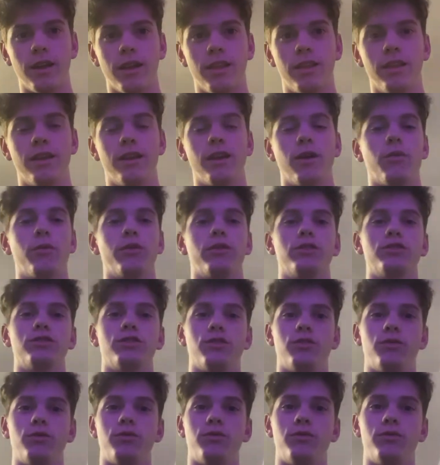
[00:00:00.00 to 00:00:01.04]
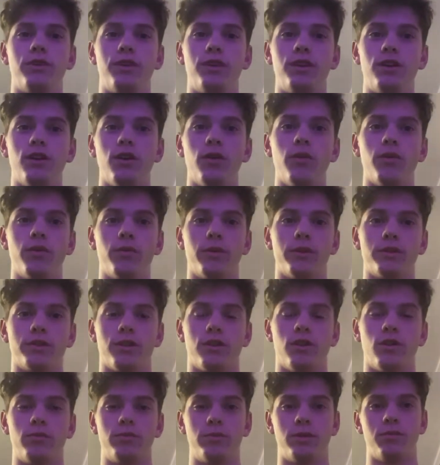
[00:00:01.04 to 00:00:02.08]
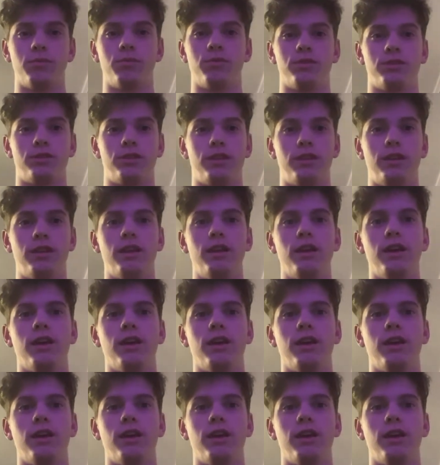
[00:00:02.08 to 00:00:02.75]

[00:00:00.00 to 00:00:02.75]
and then I want to show you a video in which I hope to present